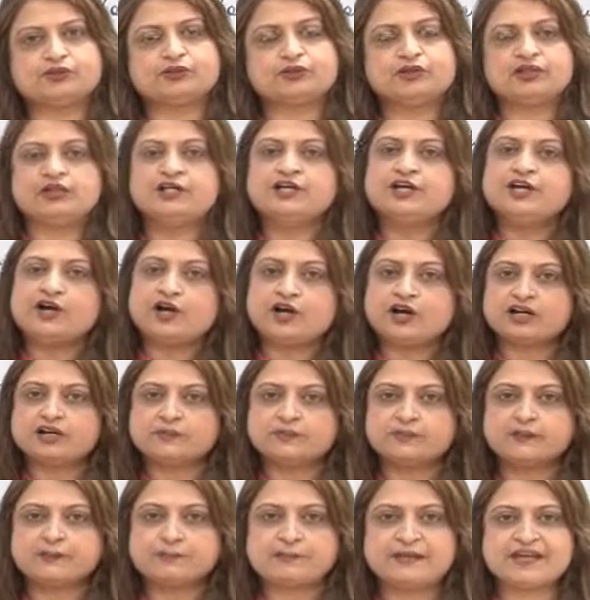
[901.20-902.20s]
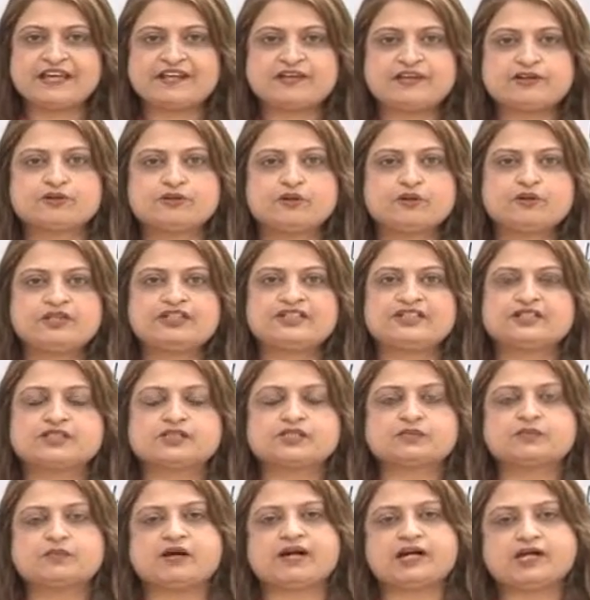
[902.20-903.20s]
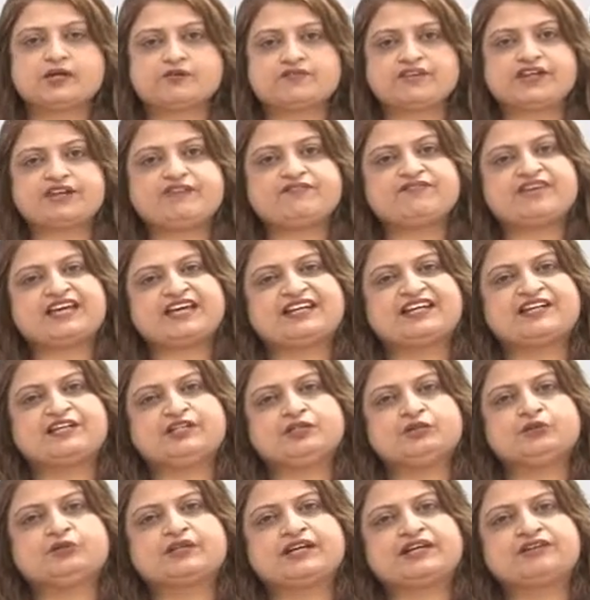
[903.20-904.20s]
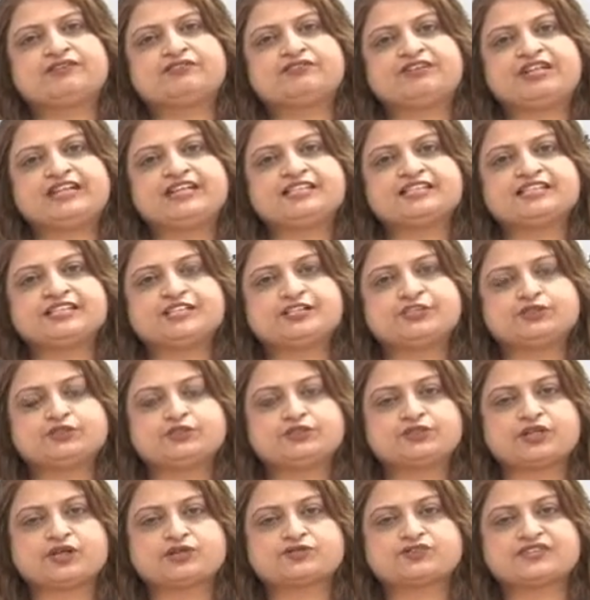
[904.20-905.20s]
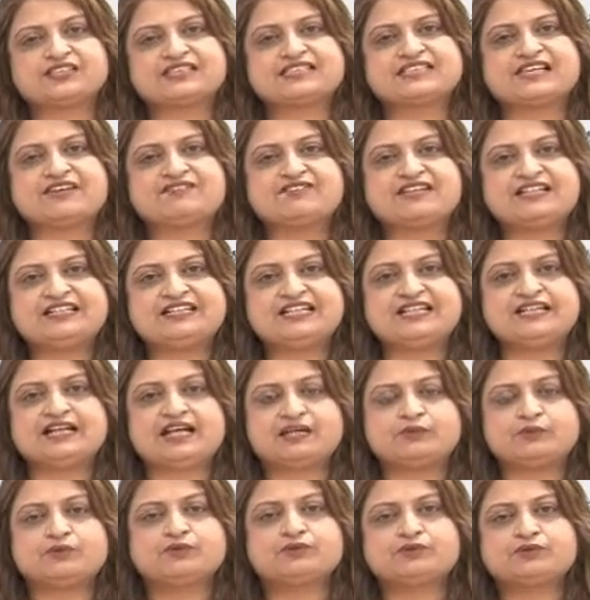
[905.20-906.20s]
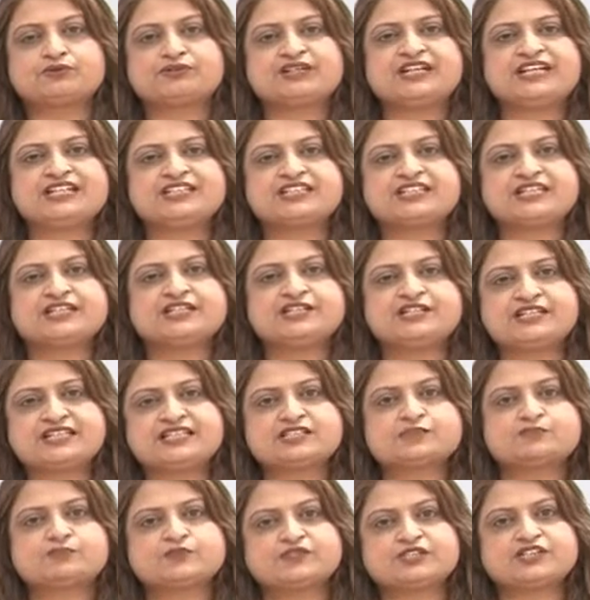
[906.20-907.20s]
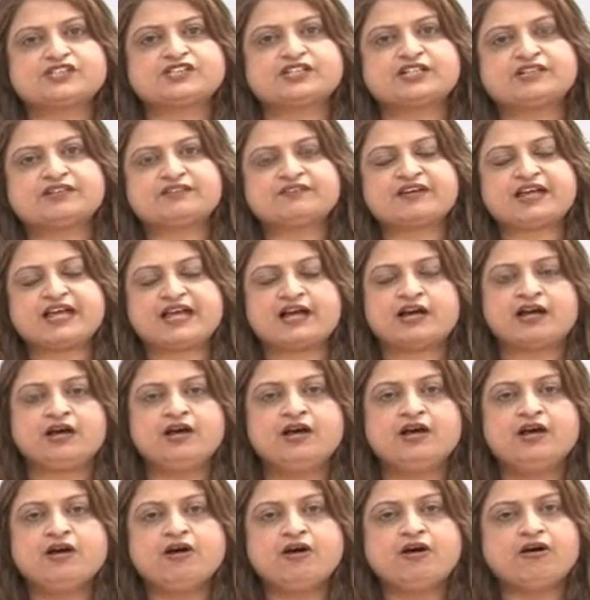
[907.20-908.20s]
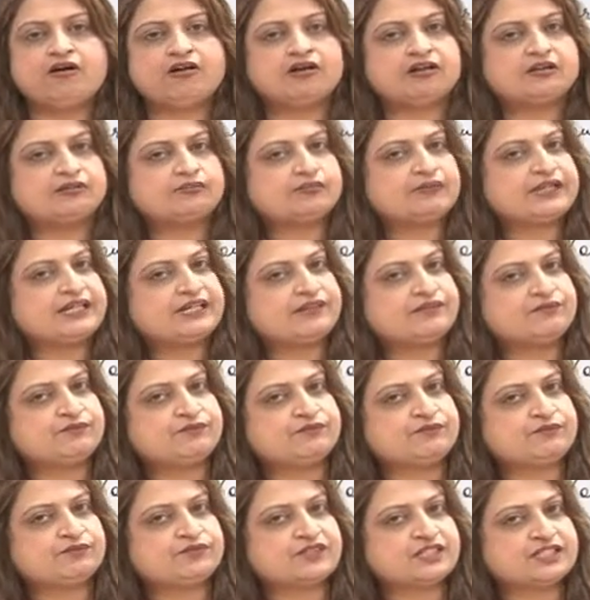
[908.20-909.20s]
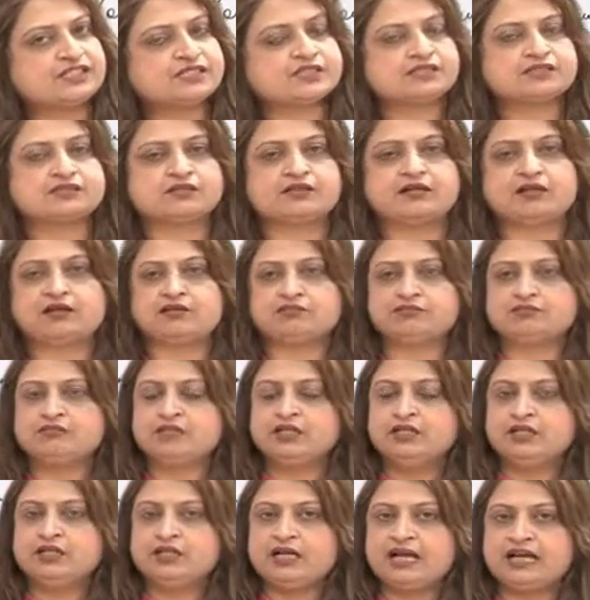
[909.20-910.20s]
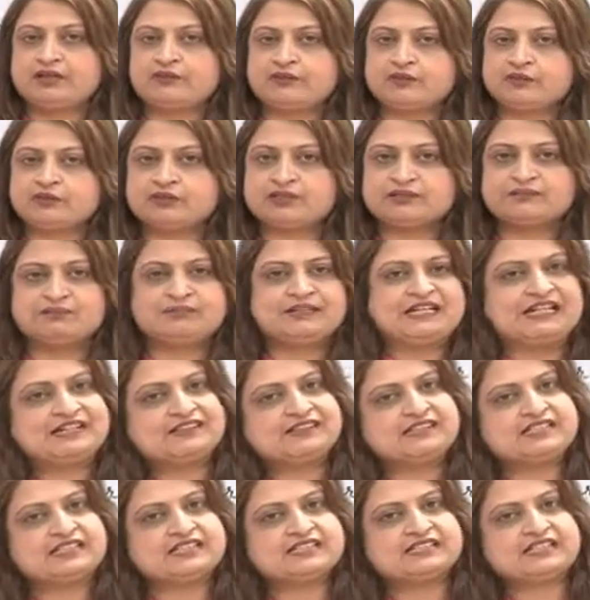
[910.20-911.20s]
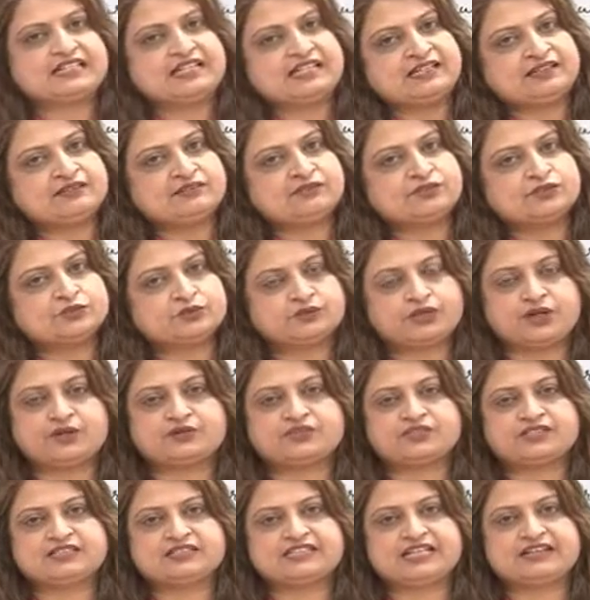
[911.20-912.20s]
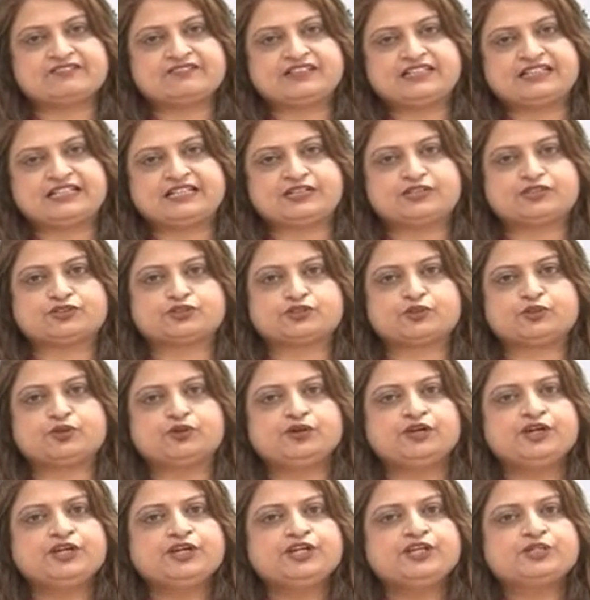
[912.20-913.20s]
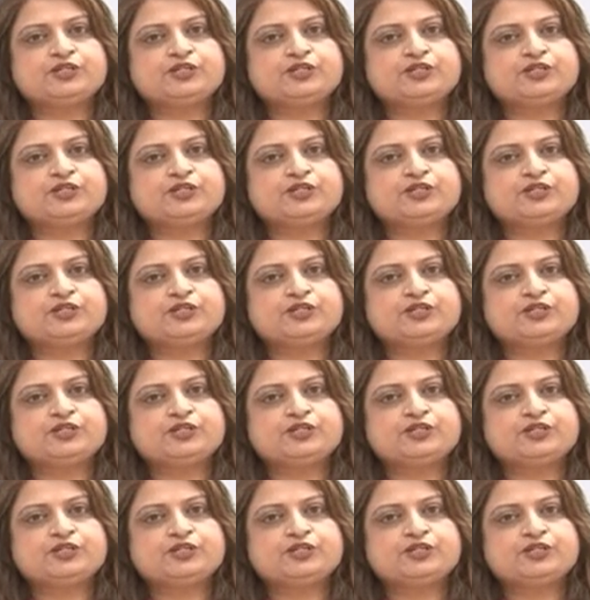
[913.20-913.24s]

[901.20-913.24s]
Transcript: a goal or prepare a goal in a smart way wherein you can reach in 2017. I want to reach in this position or in this, I want to complete this in 2017. So